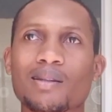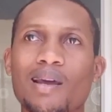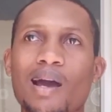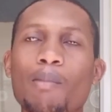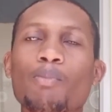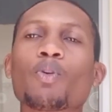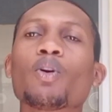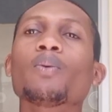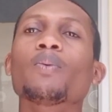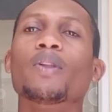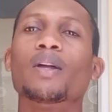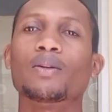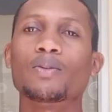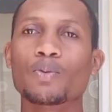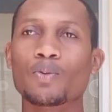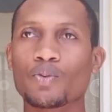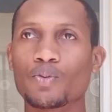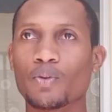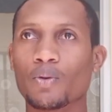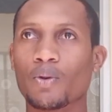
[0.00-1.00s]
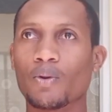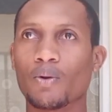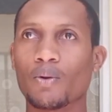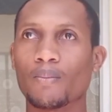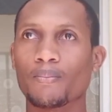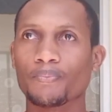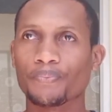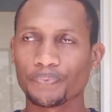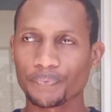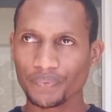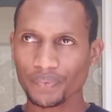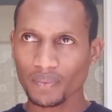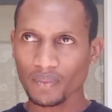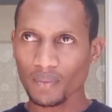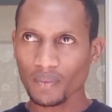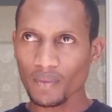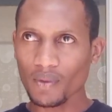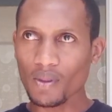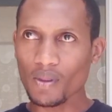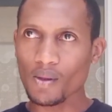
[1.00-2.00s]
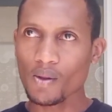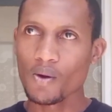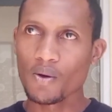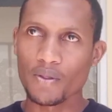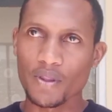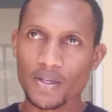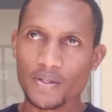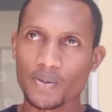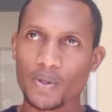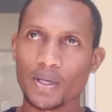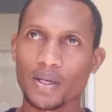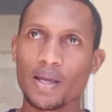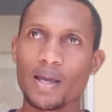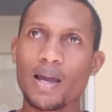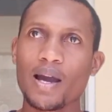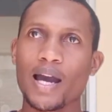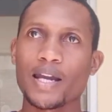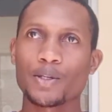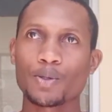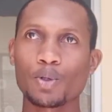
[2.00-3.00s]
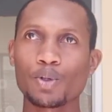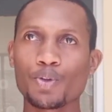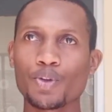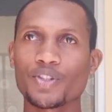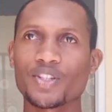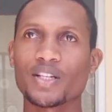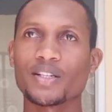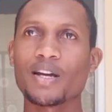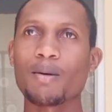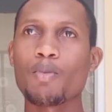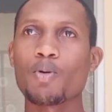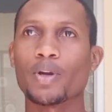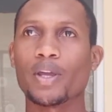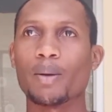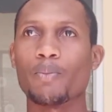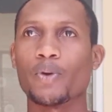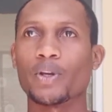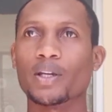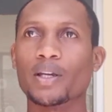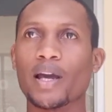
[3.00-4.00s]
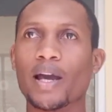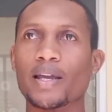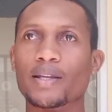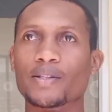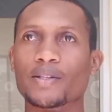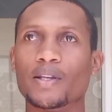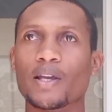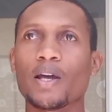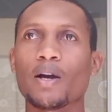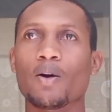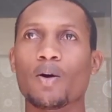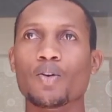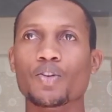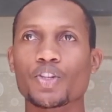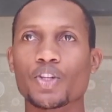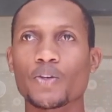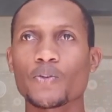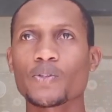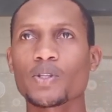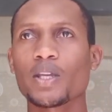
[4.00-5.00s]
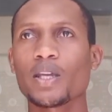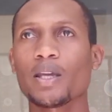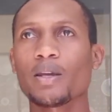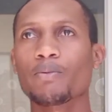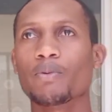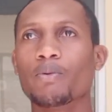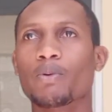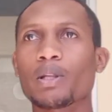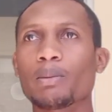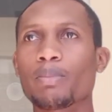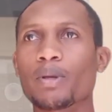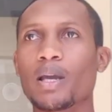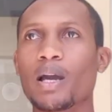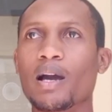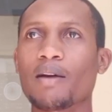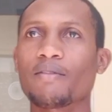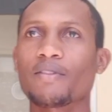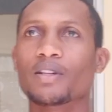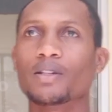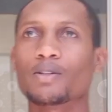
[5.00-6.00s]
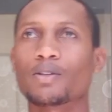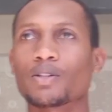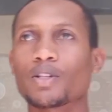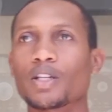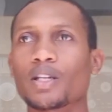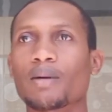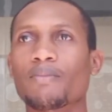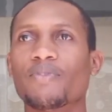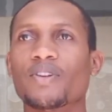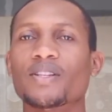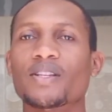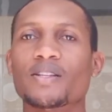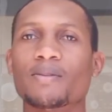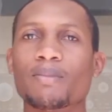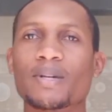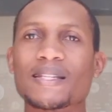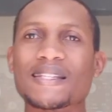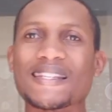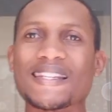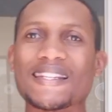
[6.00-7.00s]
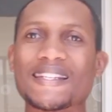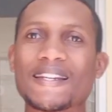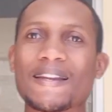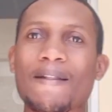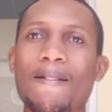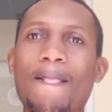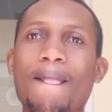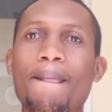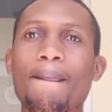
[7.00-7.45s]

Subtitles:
I'm going with a 2-2 draw on this one. I told you it's a double game, guys. On Tuesday, we will be having Tottenham versus Mancity.